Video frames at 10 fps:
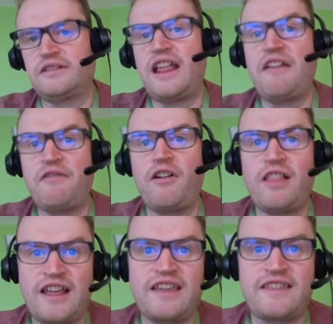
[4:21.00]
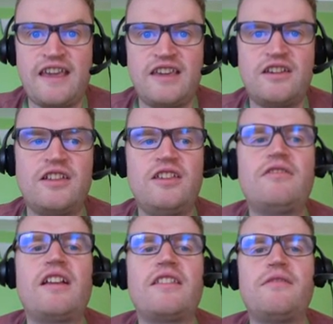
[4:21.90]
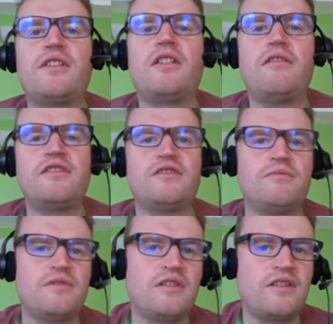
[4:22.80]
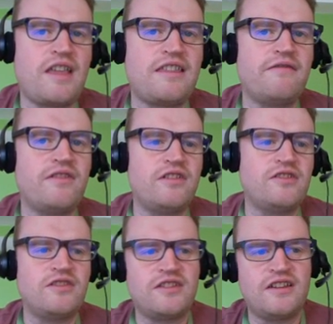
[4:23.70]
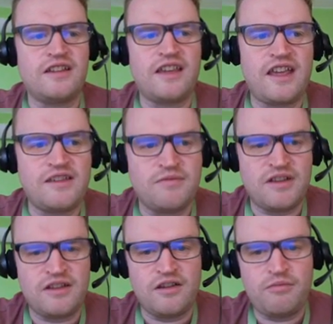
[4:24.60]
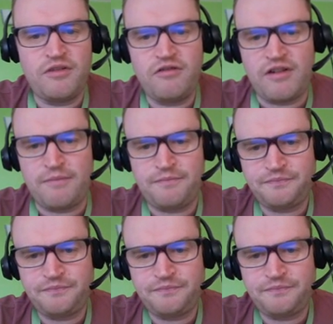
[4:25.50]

Therefore, like I say, you can use that to encourage some sense of urgency and engagement in your program.